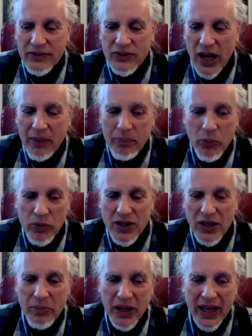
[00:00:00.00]
Time moves
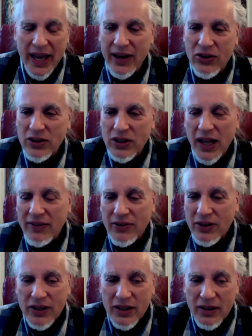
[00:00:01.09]
on a mechanical
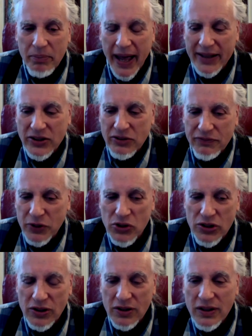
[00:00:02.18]
level, past to
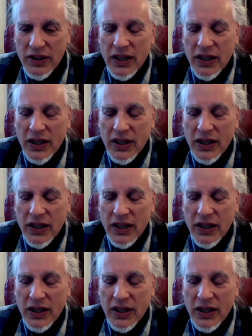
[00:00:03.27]
future,